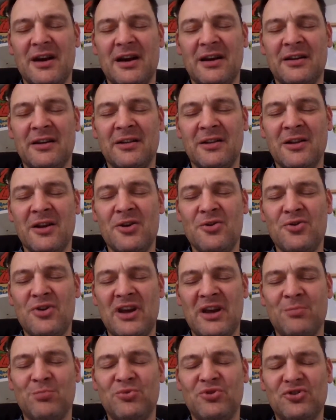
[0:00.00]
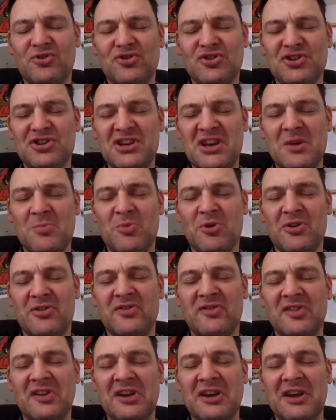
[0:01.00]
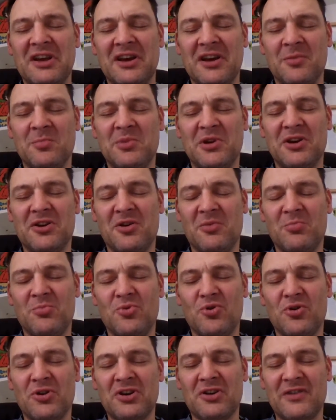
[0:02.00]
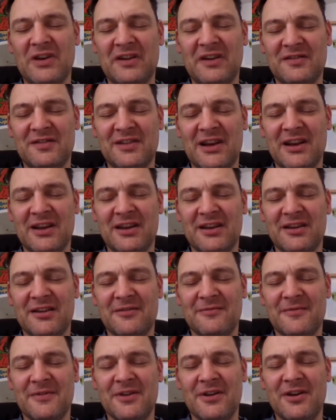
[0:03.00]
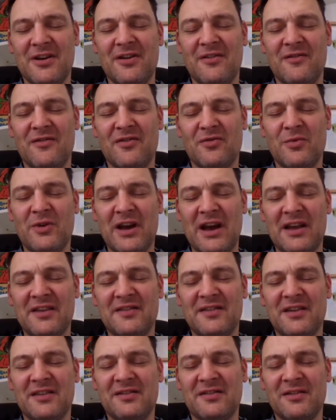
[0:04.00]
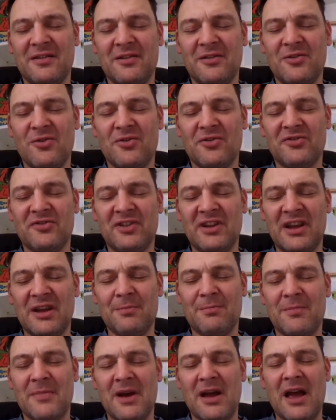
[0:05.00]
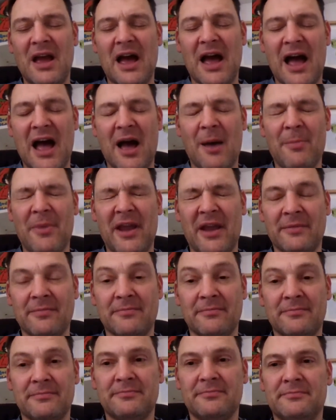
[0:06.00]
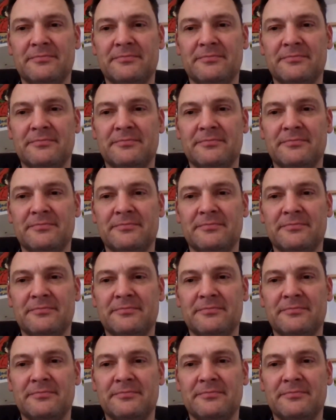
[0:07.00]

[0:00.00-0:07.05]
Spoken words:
and allow him to shape us and become more Christ-like. For we ask this in the Lord's name. Amen.